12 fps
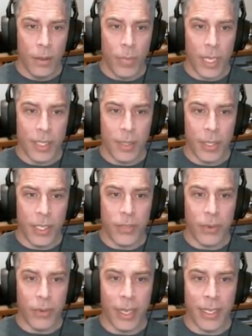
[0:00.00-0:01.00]
Possibilities
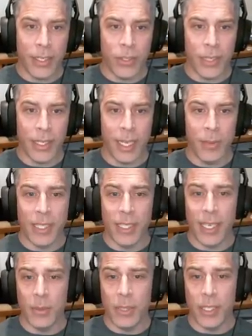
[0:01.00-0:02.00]
for relics, or is items and
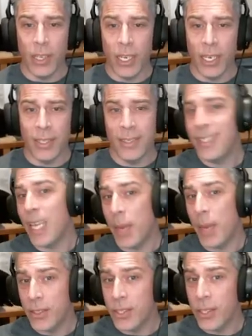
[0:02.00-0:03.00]
items still hard? Same
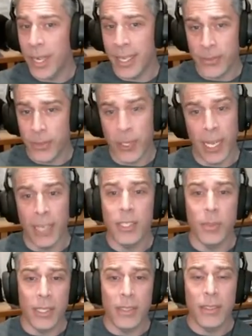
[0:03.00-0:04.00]
answer as for
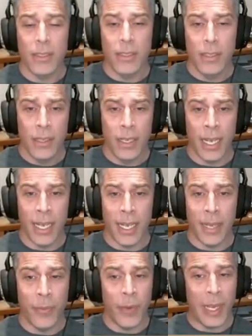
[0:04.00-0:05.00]
talismans.
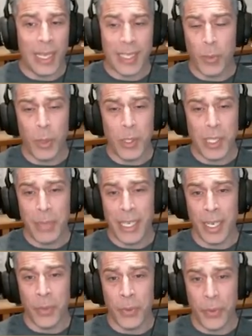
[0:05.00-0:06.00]
Relics can mostly be
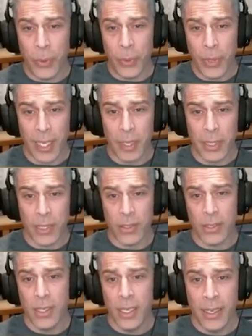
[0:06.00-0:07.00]
done with rule
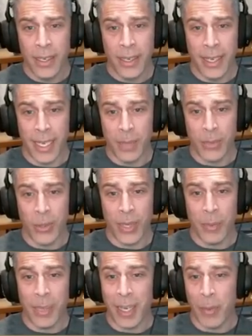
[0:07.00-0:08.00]
elements, so it
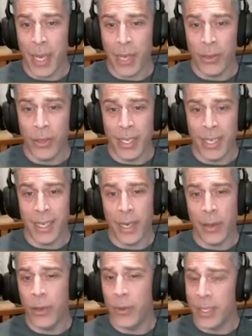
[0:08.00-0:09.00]
can be done manually.
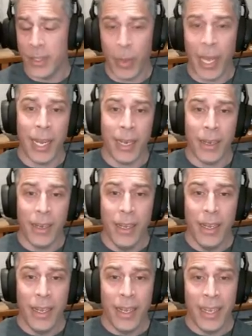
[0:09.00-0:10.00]
I know that's a pain.
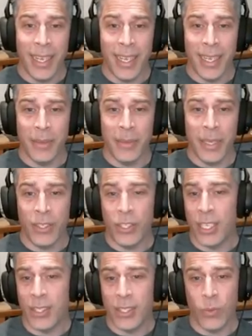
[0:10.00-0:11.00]
It's
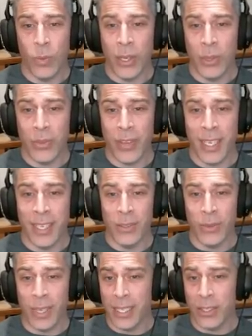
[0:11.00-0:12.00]
just one of those things.
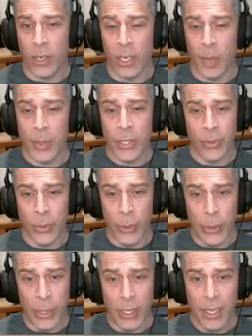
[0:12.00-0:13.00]
Relics are an optional
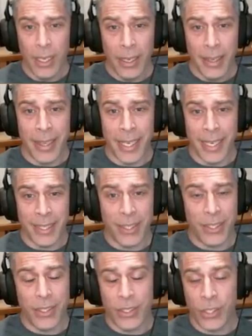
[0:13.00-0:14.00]
rule that
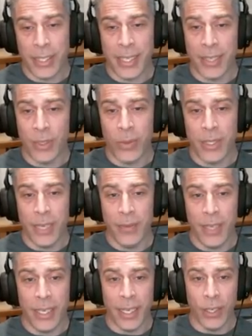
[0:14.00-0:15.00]
it's just hasn't received
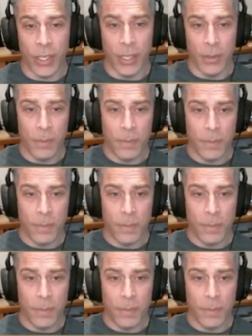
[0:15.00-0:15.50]
the attention.